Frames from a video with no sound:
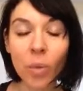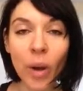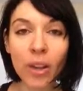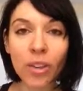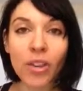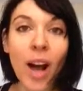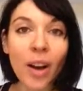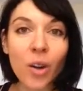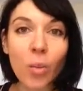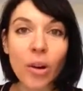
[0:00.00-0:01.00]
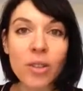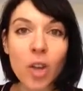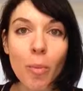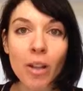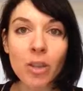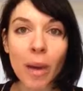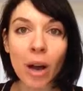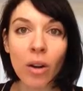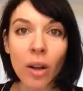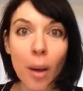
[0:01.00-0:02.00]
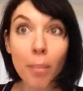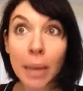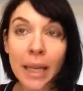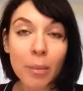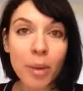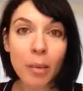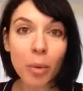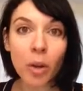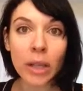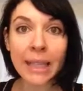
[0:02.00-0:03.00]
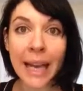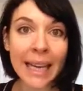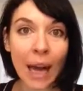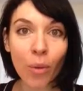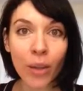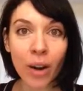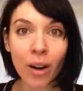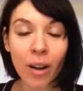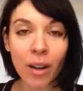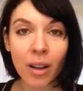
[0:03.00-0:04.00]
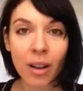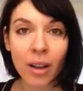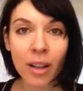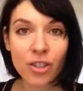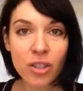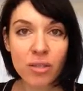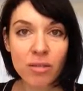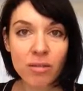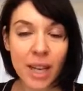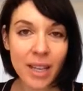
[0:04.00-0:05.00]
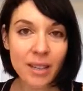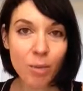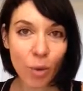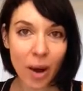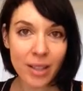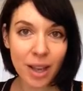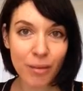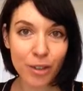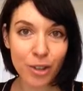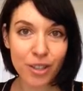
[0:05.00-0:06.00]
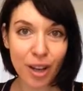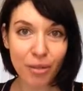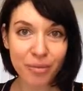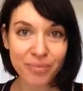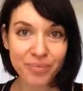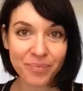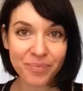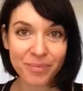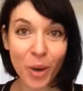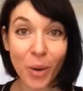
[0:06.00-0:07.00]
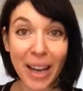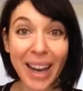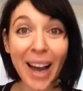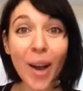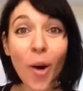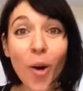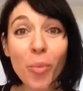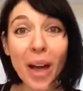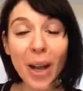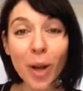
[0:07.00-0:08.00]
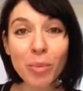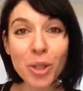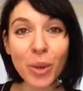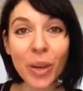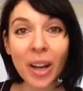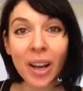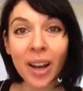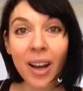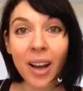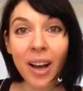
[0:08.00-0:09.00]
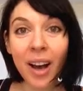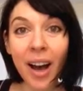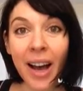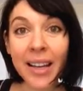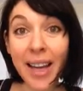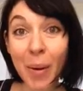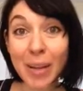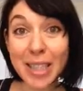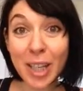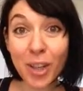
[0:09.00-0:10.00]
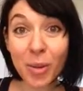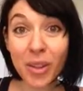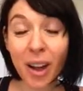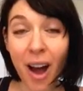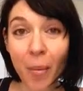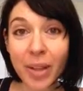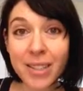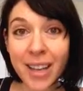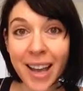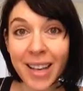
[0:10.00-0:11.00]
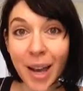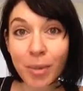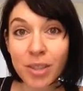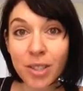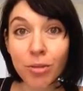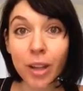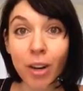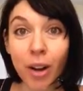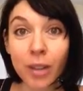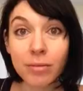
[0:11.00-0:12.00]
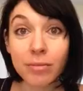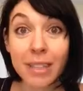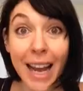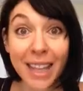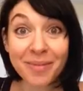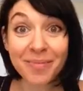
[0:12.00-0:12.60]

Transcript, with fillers: when you're not going to worry so much about meeting people and getting out there, and just taking some quiet time for yourself. Okay, I hope that helps you. I can't wait to hear you in the comments, and I will see you later on today.